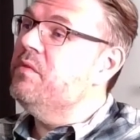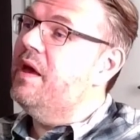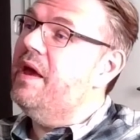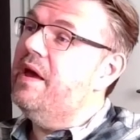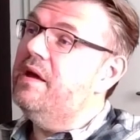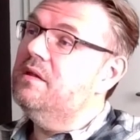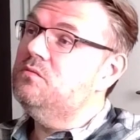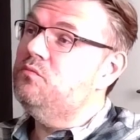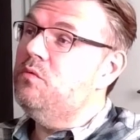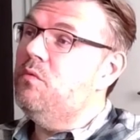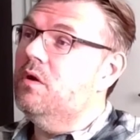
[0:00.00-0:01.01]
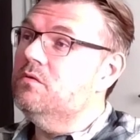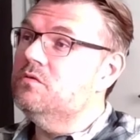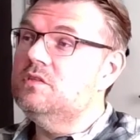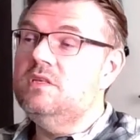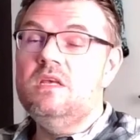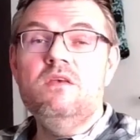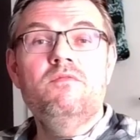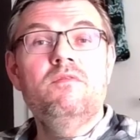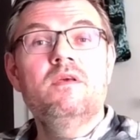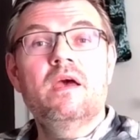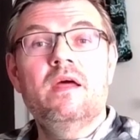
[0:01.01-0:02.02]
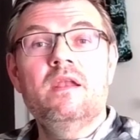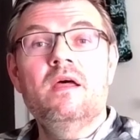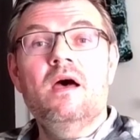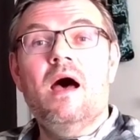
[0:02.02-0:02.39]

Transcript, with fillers: and we want to see if we can